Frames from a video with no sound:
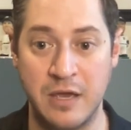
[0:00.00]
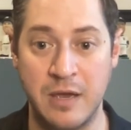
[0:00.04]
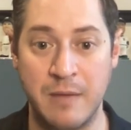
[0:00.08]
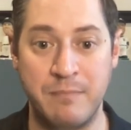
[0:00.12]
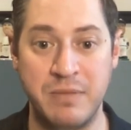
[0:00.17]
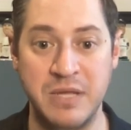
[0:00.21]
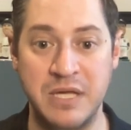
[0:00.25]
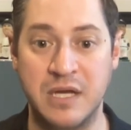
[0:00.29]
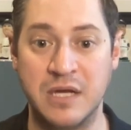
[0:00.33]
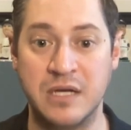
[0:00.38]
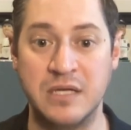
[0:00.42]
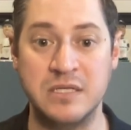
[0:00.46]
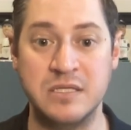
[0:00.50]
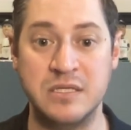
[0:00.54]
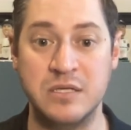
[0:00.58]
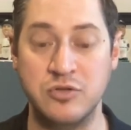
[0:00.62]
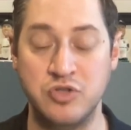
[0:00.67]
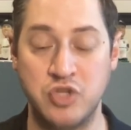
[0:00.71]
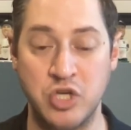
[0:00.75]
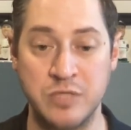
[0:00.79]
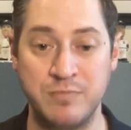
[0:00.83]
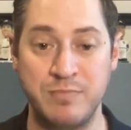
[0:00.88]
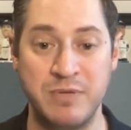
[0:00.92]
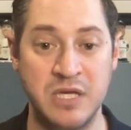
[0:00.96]
Because
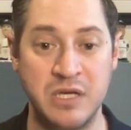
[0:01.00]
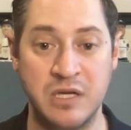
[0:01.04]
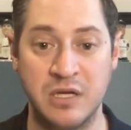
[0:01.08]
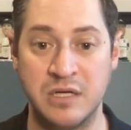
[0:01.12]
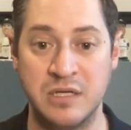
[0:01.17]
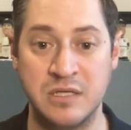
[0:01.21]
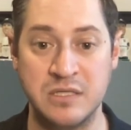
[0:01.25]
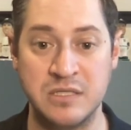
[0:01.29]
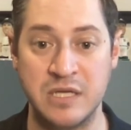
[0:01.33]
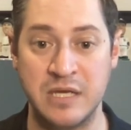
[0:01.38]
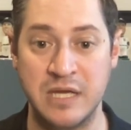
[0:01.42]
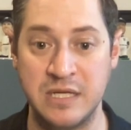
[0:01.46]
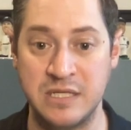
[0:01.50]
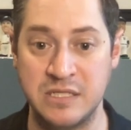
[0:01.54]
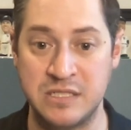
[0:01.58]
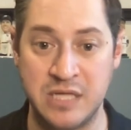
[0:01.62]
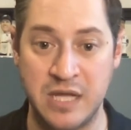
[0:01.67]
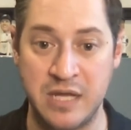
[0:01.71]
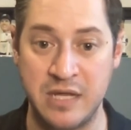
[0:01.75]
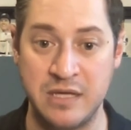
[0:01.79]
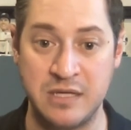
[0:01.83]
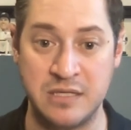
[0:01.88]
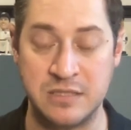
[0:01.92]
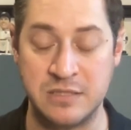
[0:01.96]
just because it
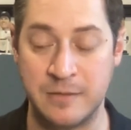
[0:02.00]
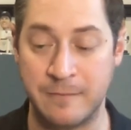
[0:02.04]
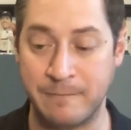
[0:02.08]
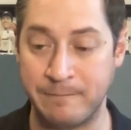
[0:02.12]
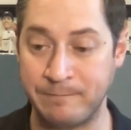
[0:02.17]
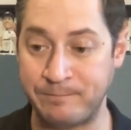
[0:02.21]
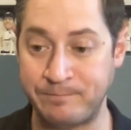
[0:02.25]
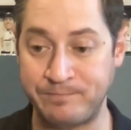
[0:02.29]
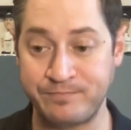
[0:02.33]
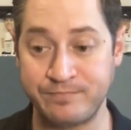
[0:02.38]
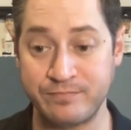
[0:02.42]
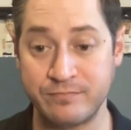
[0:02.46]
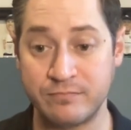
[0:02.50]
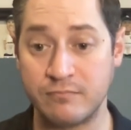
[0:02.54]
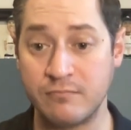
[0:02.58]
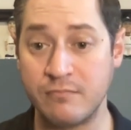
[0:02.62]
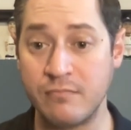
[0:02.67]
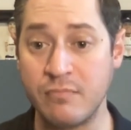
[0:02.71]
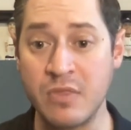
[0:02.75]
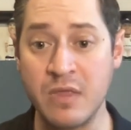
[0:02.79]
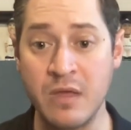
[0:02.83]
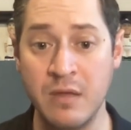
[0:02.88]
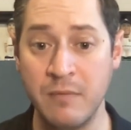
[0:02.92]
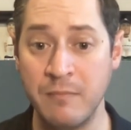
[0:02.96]
takes
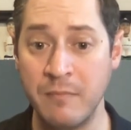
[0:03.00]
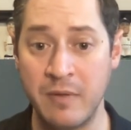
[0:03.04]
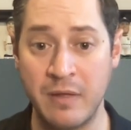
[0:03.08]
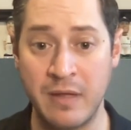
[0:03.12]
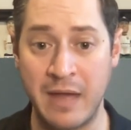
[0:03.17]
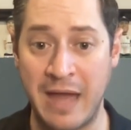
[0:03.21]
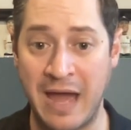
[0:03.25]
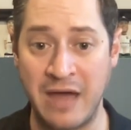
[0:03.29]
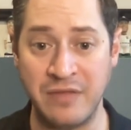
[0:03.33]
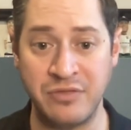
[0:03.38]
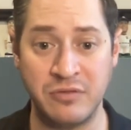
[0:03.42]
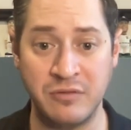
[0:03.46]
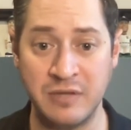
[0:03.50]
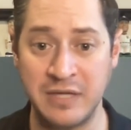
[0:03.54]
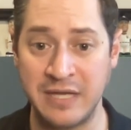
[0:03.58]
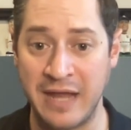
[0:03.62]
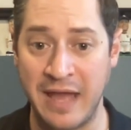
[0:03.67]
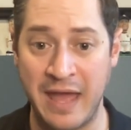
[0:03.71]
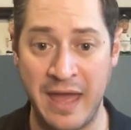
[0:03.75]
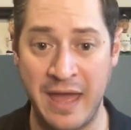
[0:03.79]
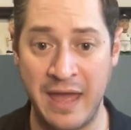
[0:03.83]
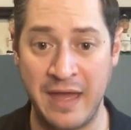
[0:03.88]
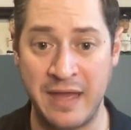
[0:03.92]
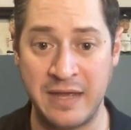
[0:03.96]
athlete
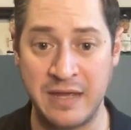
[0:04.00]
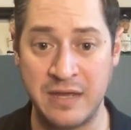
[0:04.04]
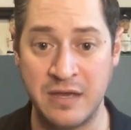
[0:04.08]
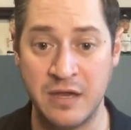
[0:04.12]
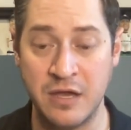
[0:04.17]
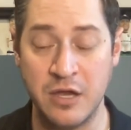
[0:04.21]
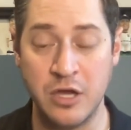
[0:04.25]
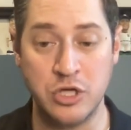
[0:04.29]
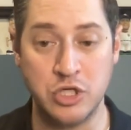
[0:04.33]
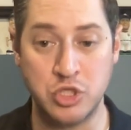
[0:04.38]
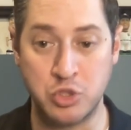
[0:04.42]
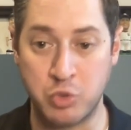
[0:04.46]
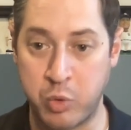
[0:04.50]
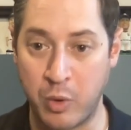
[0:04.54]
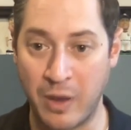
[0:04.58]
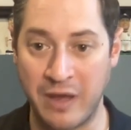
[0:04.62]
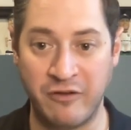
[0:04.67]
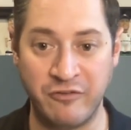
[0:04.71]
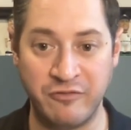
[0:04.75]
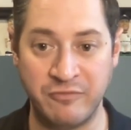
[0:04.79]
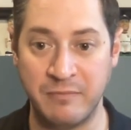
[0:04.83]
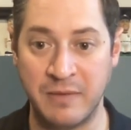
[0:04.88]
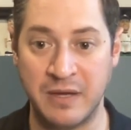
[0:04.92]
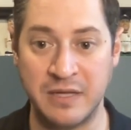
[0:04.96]
A
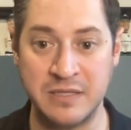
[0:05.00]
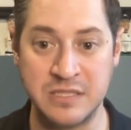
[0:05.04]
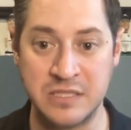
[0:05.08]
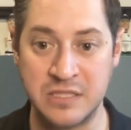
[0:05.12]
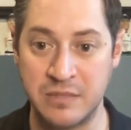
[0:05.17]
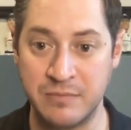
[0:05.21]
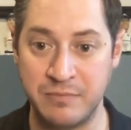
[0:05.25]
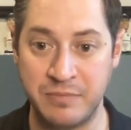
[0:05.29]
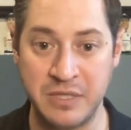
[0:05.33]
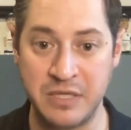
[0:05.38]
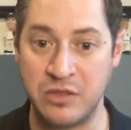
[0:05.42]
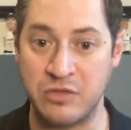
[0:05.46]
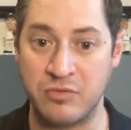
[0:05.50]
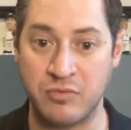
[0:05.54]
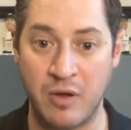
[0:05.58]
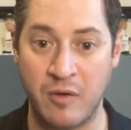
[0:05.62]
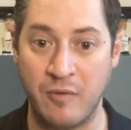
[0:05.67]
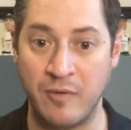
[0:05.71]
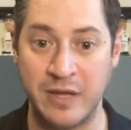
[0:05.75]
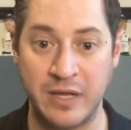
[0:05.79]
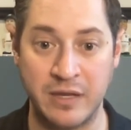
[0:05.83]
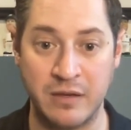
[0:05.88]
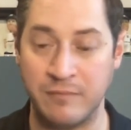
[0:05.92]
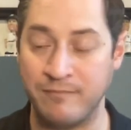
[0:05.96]
12 months to be
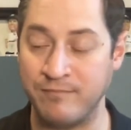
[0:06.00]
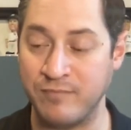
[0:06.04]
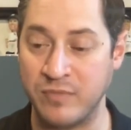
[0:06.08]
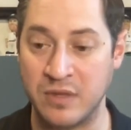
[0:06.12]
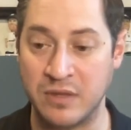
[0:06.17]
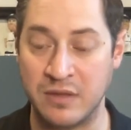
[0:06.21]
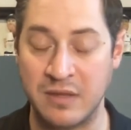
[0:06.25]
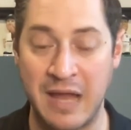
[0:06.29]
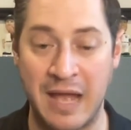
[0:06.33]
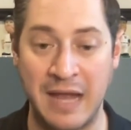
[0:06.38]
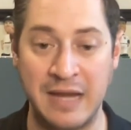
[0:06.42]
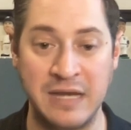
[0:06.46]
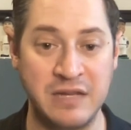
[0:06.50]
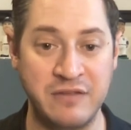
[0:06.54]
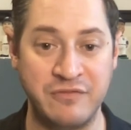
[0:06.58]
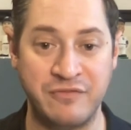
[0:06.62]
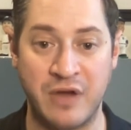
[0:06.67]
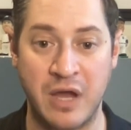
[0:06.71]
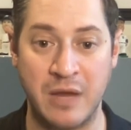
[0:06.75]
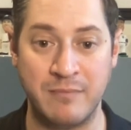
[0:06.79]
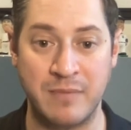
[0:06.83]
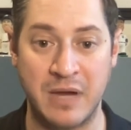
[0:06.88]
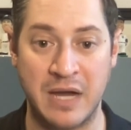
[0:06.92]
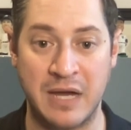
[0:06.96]
throwing
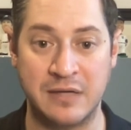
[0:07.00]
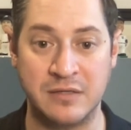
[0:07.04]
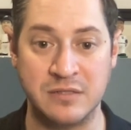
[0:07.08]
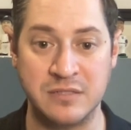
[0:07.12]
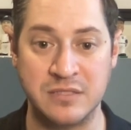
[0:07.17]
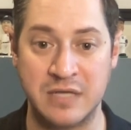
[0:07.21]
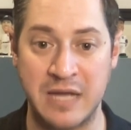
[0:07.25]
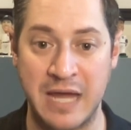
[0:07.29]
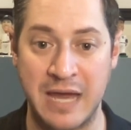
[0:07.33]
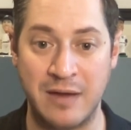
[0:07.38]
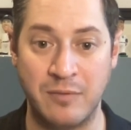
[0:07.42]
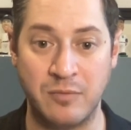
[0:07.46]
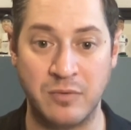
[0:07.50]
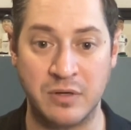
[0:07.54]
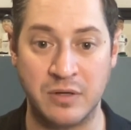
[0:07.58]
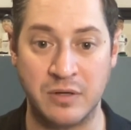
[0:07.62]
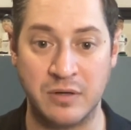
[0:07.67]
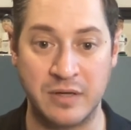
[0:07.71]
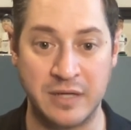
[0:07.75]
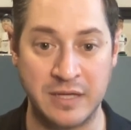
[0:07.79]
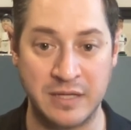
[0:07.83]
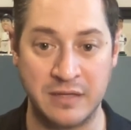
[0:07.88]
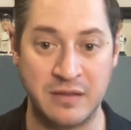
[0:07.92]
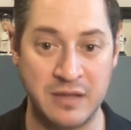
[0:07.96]
95 miles an hour
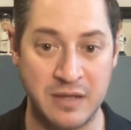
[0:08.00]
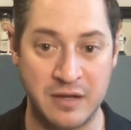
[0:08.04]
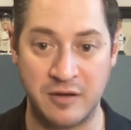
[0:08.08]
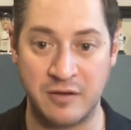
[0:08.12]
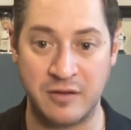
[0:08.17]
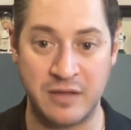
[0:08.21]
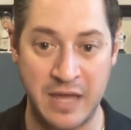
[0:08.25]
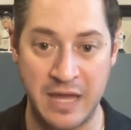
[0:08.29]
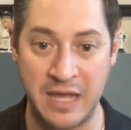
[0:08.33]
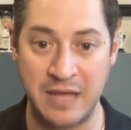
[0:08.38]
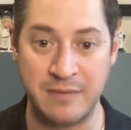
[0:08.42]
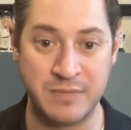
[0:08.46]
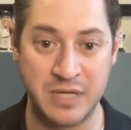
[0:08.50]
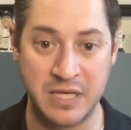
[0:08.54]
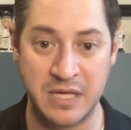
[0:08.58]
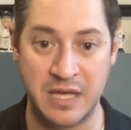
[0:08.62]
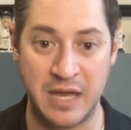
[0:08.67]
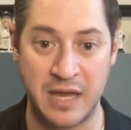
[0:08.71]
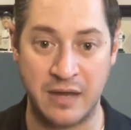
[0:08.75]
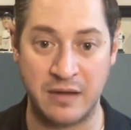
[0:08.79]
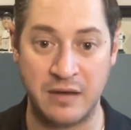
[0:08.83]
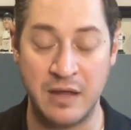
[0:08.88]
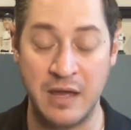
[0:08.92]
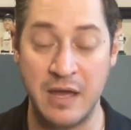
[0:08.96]
in their game
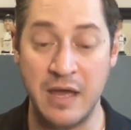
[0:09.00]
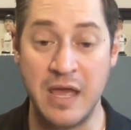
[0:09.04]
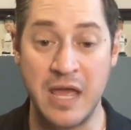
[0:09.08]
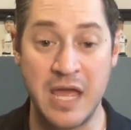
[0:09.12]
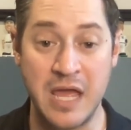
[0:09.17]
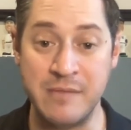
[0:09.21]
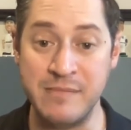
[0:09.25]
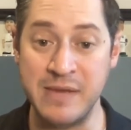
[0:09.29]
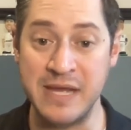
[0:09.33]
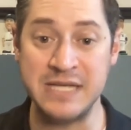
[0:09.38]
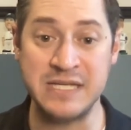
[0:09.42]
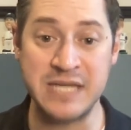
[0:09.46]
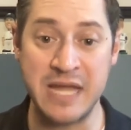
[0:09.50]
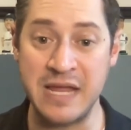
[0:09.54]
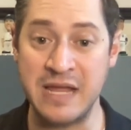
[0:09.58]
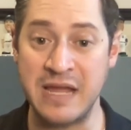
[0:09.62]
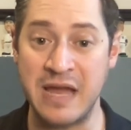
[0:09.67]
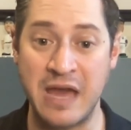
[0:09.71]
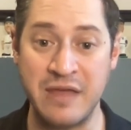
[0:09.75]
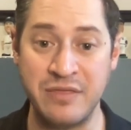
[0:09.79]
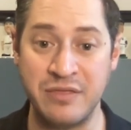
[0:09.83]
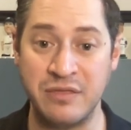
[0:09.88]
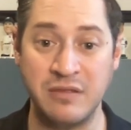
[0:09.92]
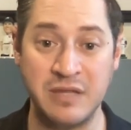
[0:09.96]
again, it may take
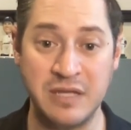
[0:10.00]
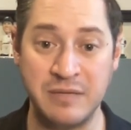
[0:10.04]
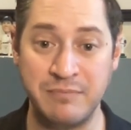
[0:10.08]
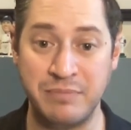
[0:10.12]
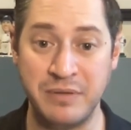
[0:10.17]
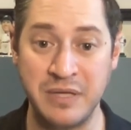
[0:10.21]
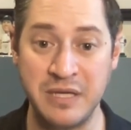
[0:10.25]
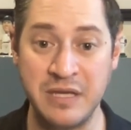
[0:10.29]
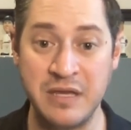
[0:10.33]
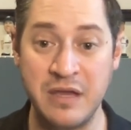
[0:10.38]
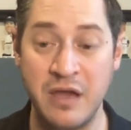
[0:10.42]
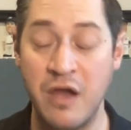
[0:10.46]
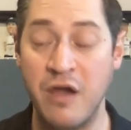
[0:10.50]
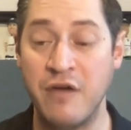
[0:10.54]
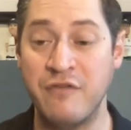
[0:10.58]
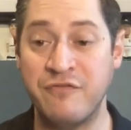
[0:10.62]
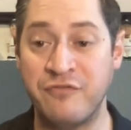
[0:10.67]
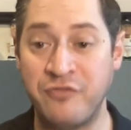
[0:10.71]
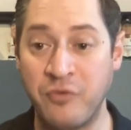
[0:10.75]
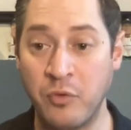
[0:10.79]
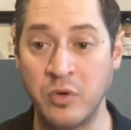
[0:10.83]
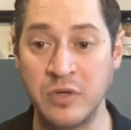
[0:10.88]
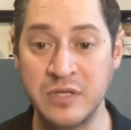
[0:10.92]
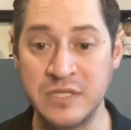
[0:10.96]
athlete B
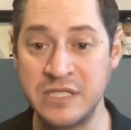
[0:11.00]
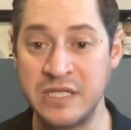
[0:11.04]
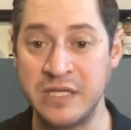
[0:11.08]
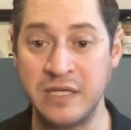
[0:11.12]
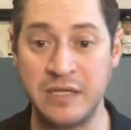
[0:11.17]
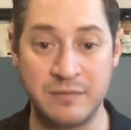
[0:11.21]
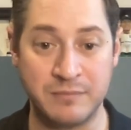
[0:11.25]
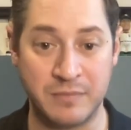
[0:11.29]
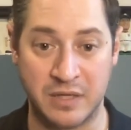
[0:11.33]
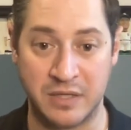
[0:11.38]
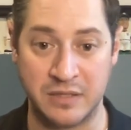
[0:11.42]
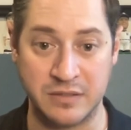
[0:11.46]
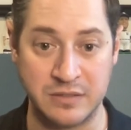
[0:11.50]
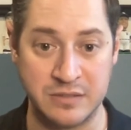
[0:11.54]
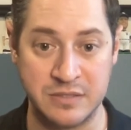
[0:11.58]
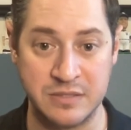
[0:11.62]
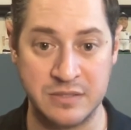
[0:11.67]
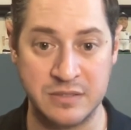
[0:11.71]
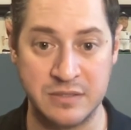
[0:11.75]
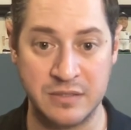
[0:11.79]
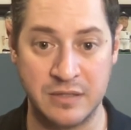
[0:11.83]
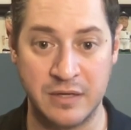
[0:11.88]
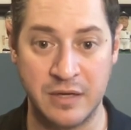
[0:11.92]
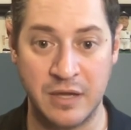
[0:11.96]
14
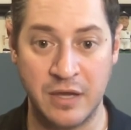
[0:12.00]
months.